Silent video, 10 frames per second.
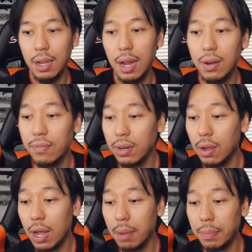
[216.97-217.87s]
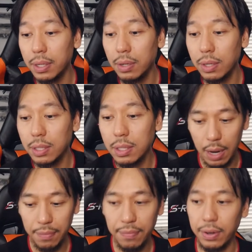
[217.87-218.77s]
I don't even know how I'm gonna do this.
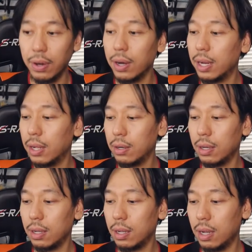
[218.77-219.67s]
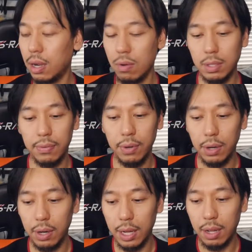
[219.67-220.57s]
I'll figure it out. I always
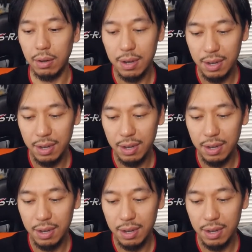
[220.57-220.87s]
figure it out.